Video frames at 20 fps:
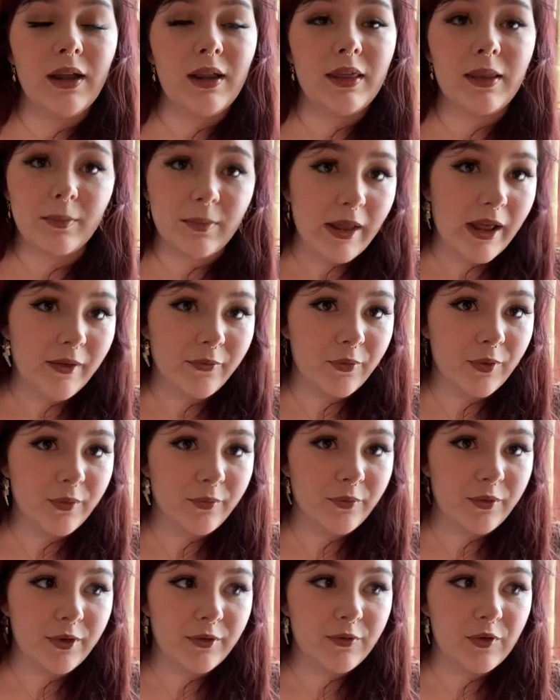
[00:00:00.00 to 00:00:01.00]
the platform
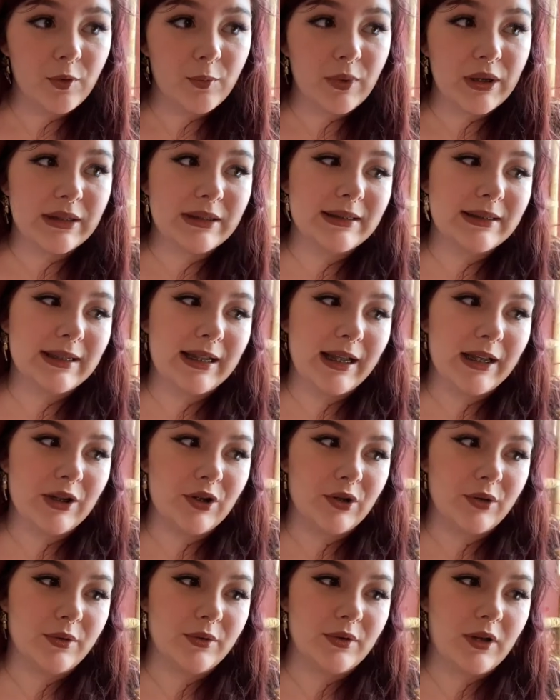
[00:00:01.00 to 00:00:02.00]
for a few months and
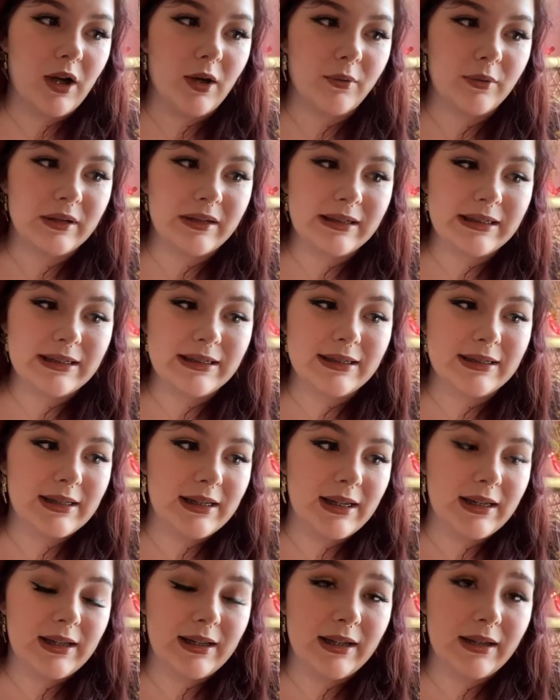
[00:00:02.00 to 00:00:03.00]
you're not really
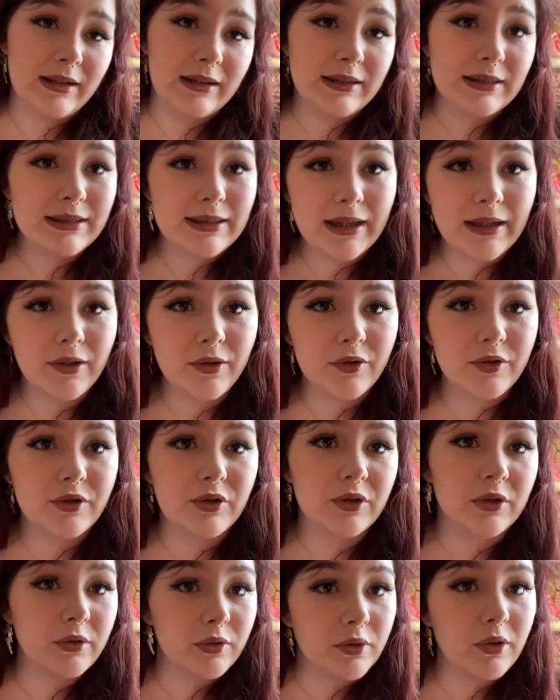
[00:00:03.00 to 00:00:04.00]
seeing any sales
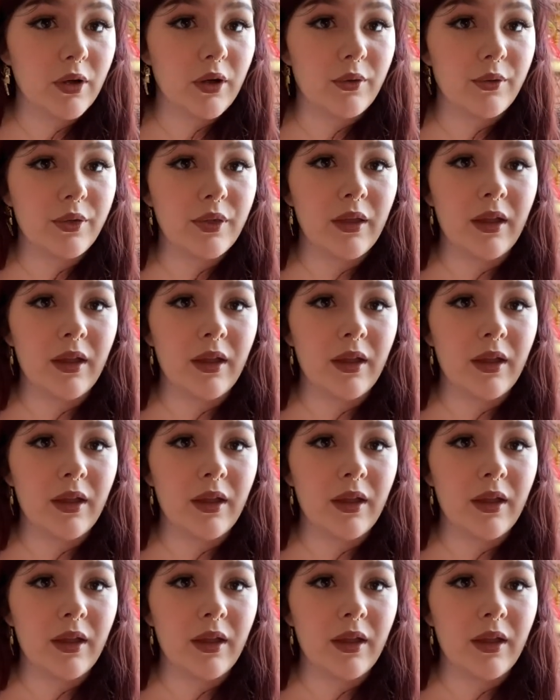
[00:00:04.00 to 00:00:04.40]
or growth.